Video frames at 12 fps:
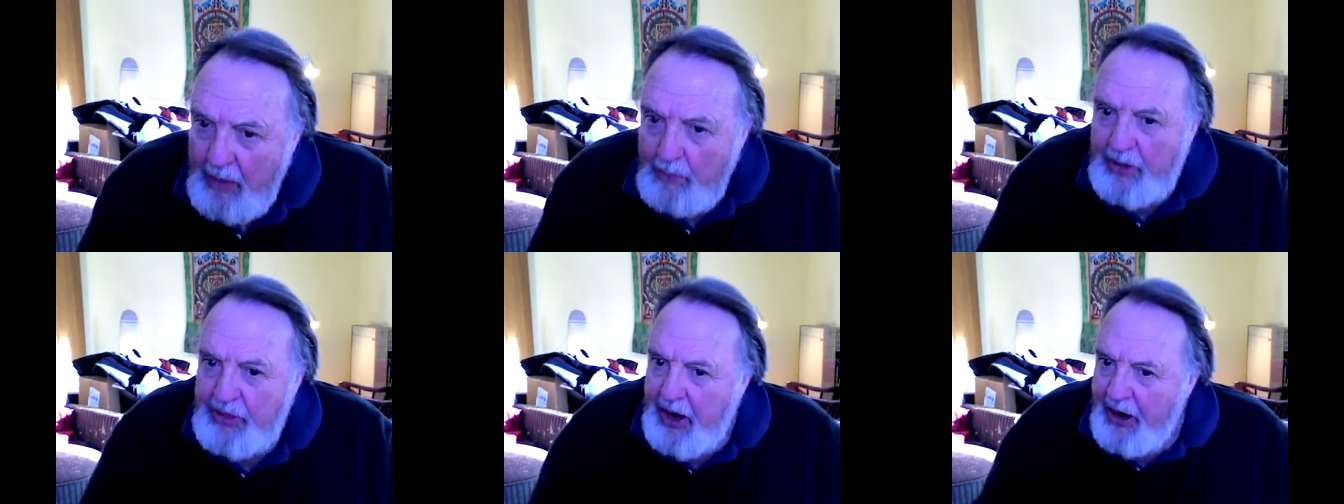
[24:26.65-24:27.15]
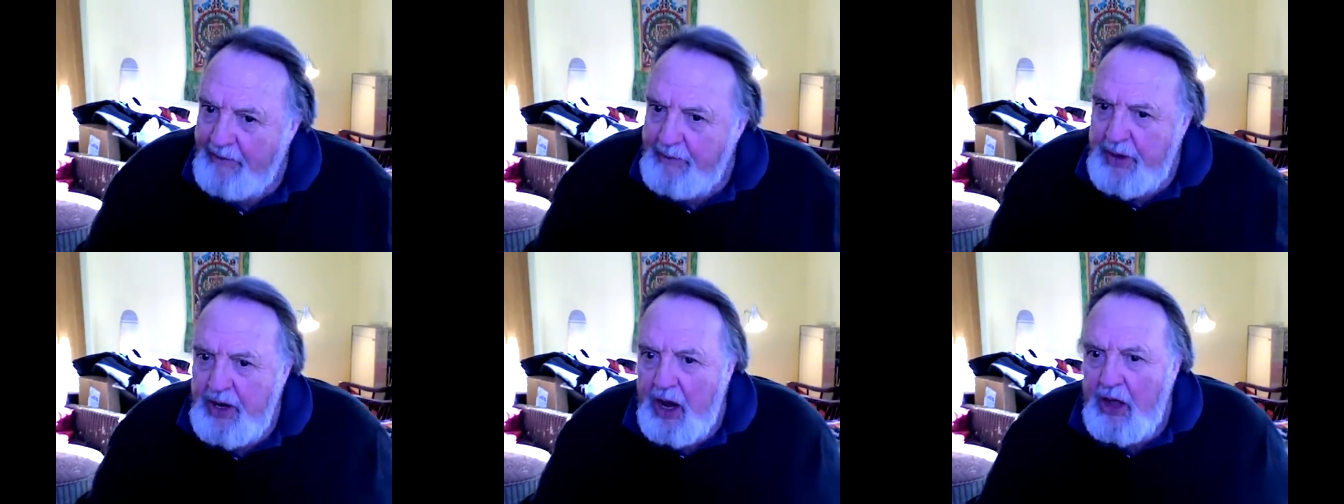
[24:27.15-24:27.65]
But there have
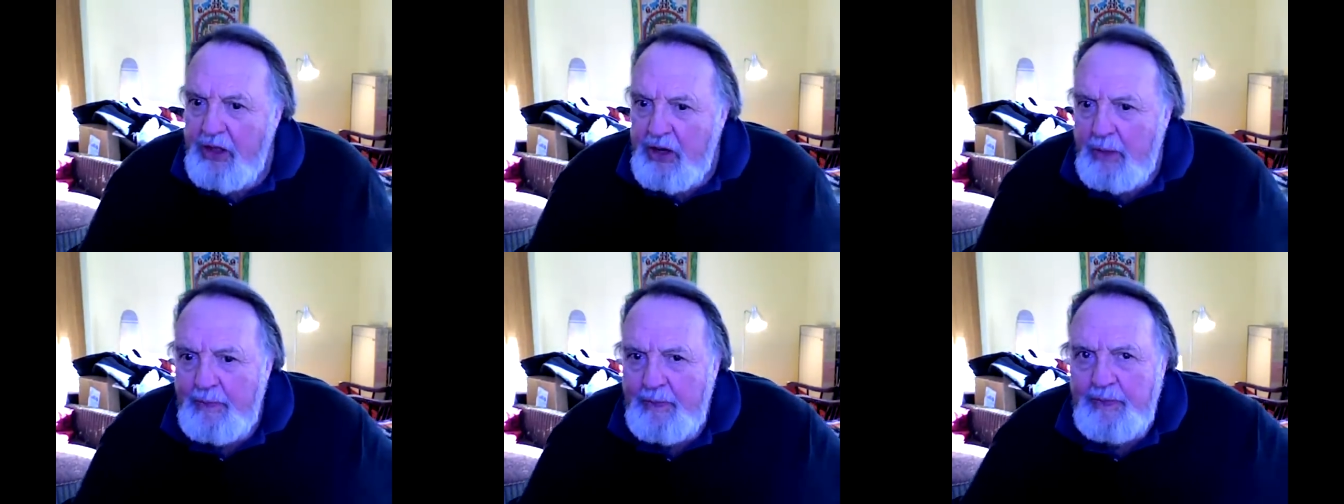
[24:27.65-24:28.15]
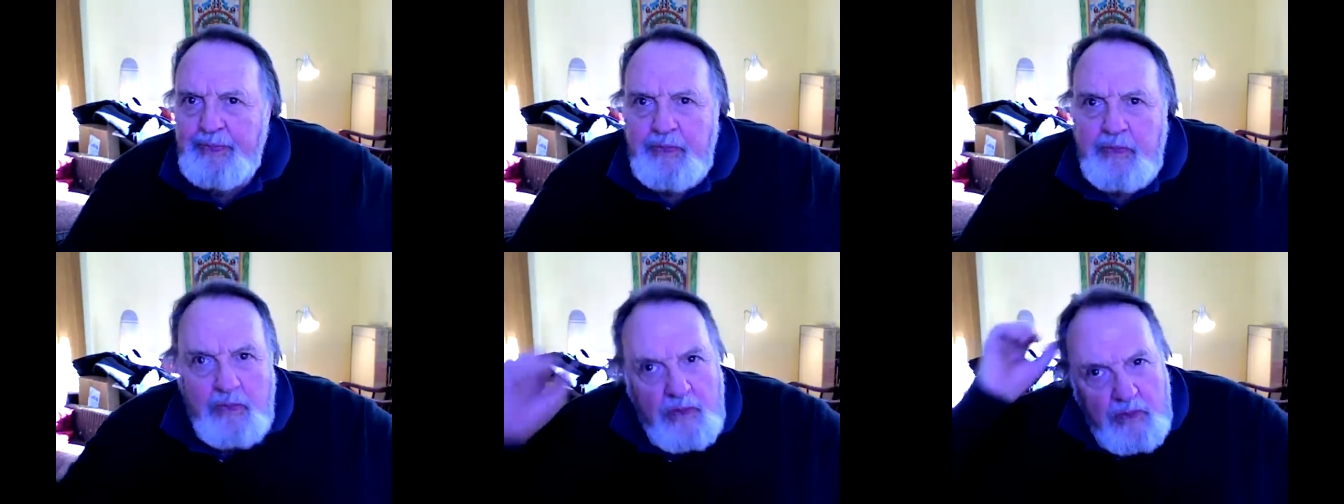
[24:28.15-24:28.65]
been other
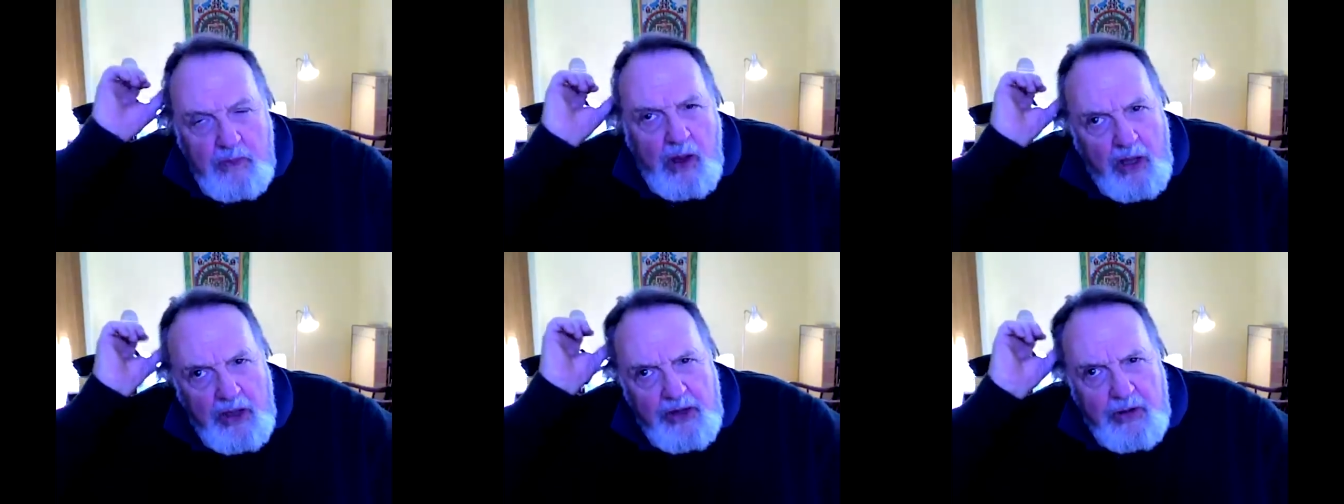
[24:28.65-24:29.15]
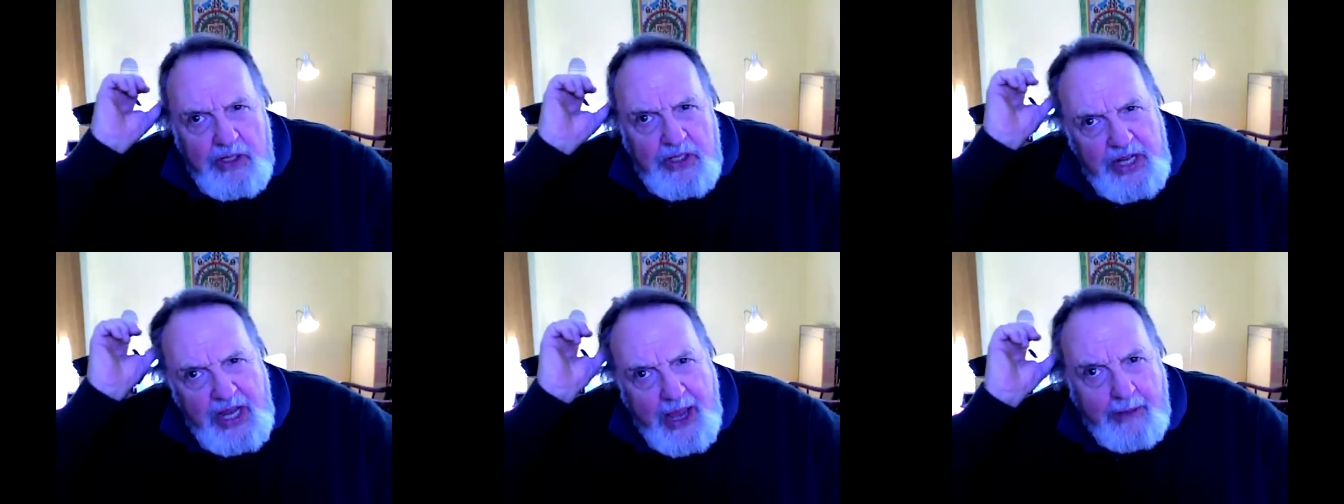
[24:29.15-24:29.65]
other
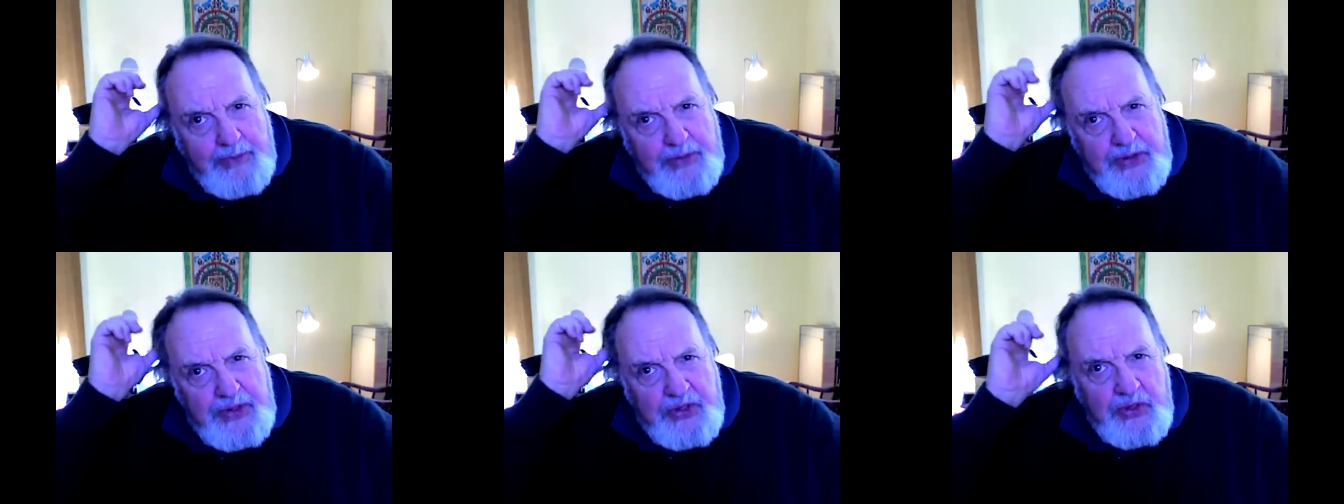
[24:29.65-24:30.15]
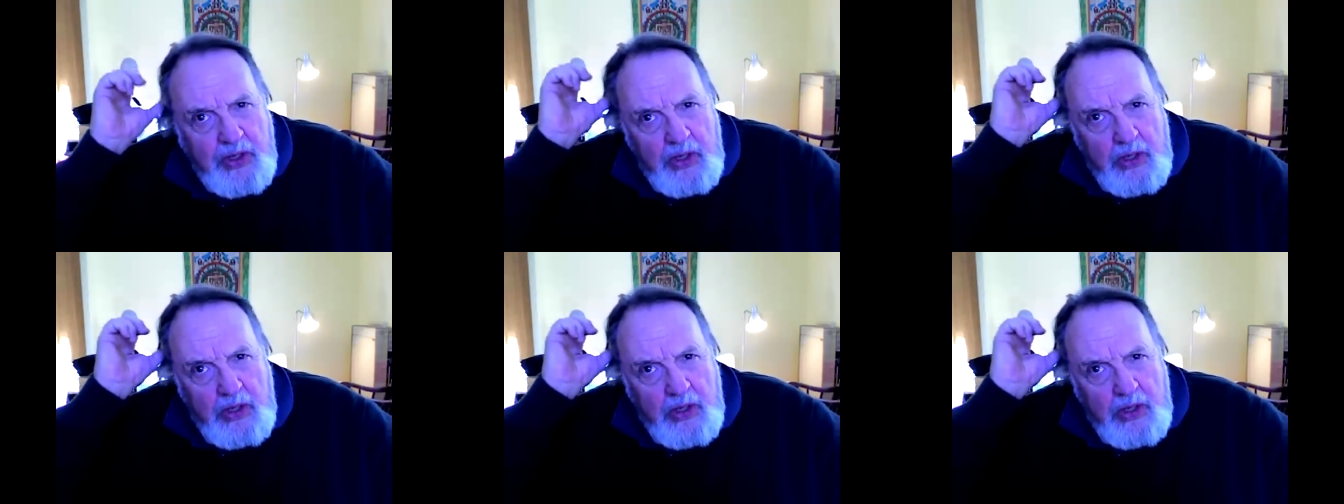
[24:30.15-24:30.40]
attempts